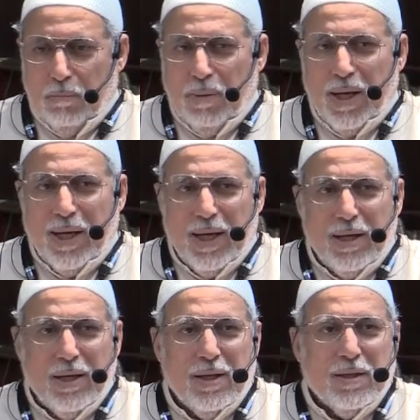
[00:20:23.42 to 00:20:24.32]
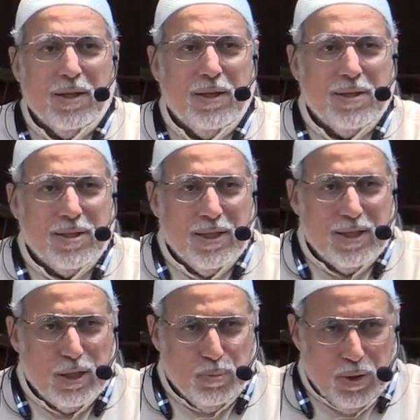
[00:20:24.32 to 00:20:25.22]
by hitting the
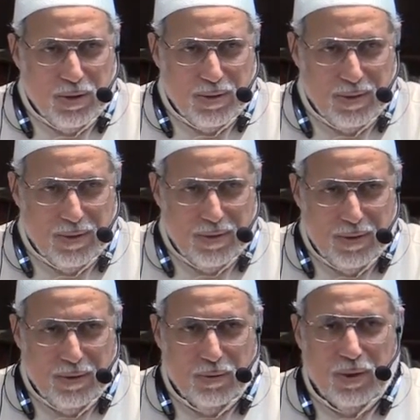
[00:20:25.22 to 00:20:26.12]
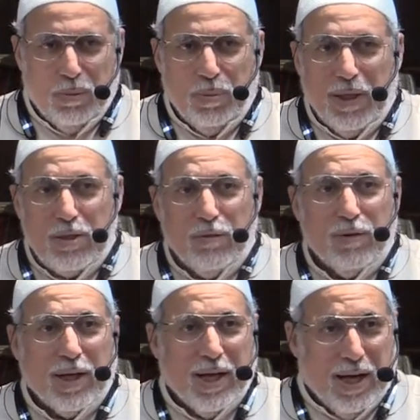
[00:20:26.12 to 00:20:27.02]
deceased person with a piece
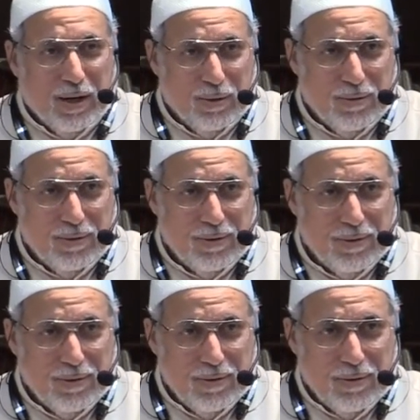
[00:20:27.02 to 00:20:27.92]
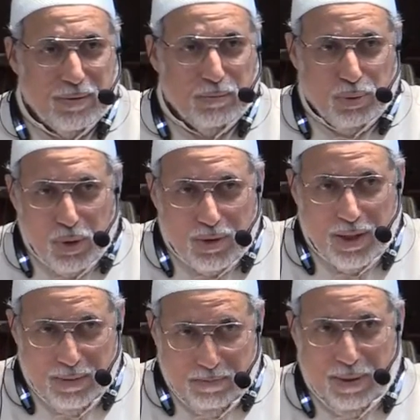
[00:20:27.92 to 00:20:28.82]
of the cow, brought
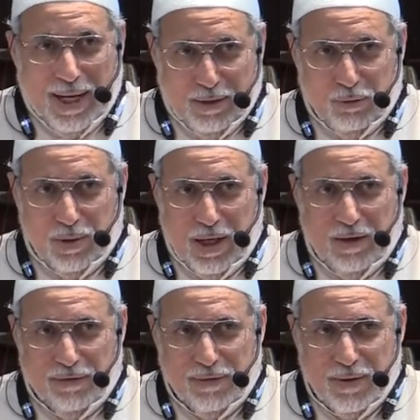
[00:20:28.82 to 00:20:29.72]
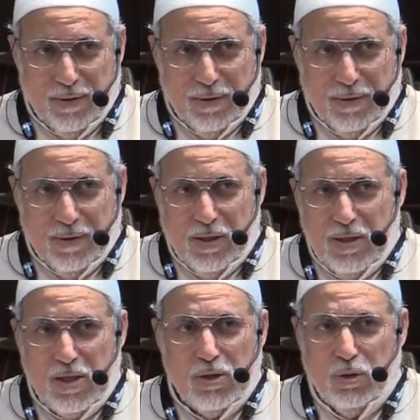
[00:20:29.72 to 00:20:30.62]
him back to life,
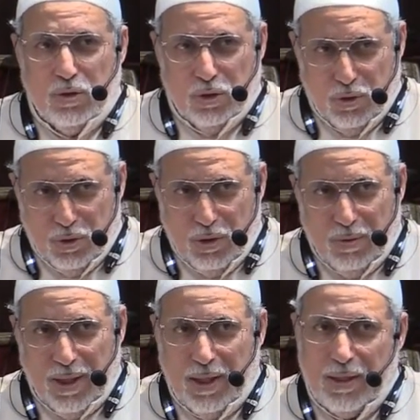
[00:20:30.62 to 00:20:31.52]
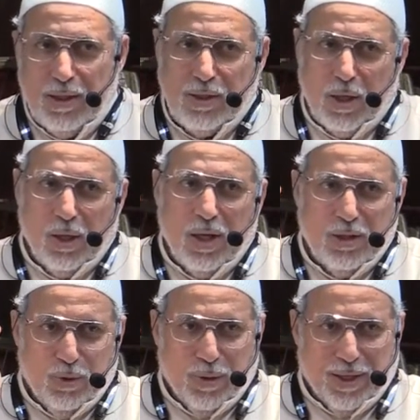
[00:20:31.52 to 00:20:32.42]
this is not you doing it, it's
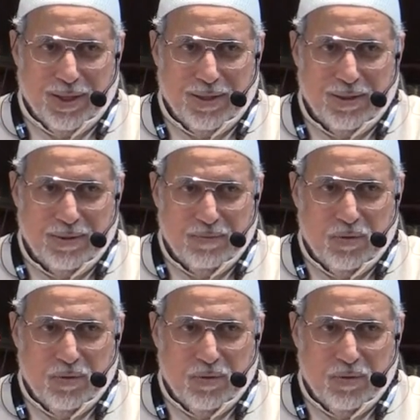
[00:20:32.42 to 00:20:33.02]
Allah doing it.